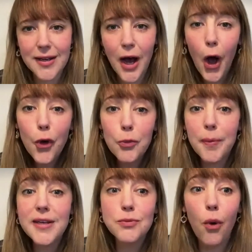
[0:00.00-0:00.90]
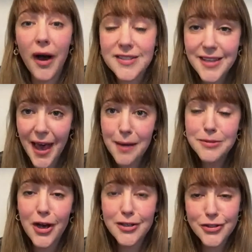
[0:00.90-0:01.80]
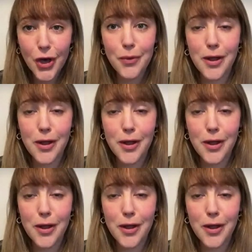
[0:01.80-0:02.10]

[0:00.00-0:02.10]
Hope is what has kept us going